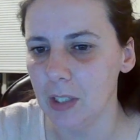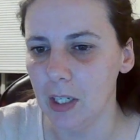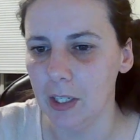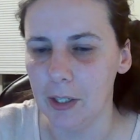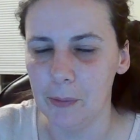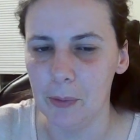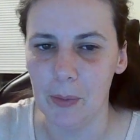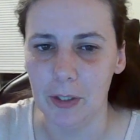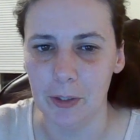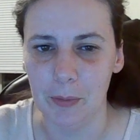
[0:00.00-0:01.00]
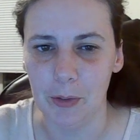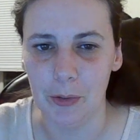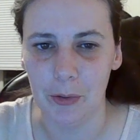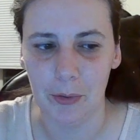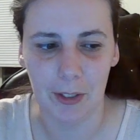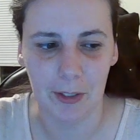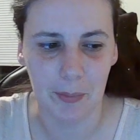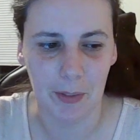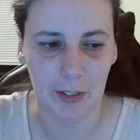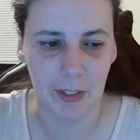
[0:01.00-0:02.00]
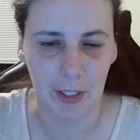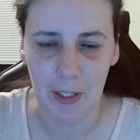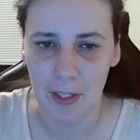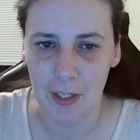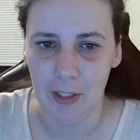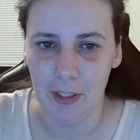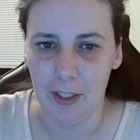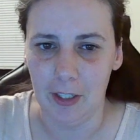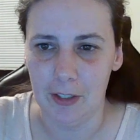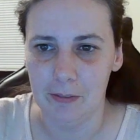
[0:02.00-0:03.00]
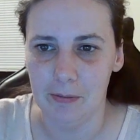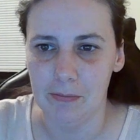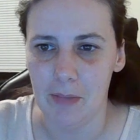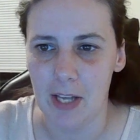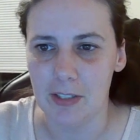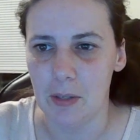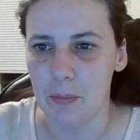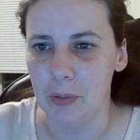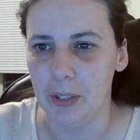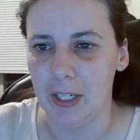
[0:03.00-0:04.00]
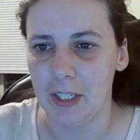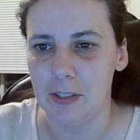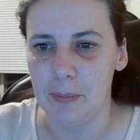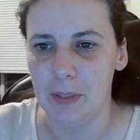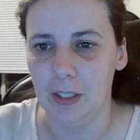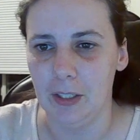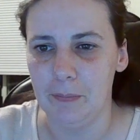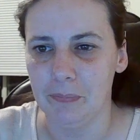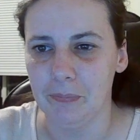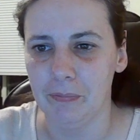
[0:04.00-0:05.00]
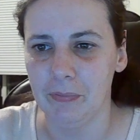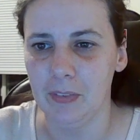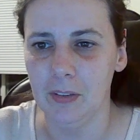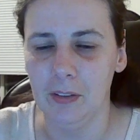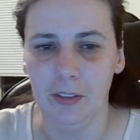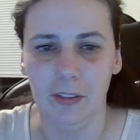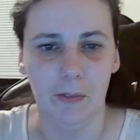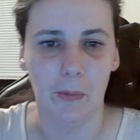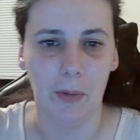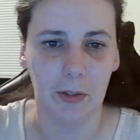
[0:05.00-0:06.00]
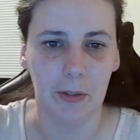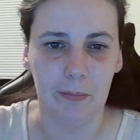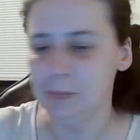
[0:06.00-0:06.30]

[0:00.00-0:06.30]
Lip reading: We'll welcome you to the Conspiracy at some point, I guess. But welcome.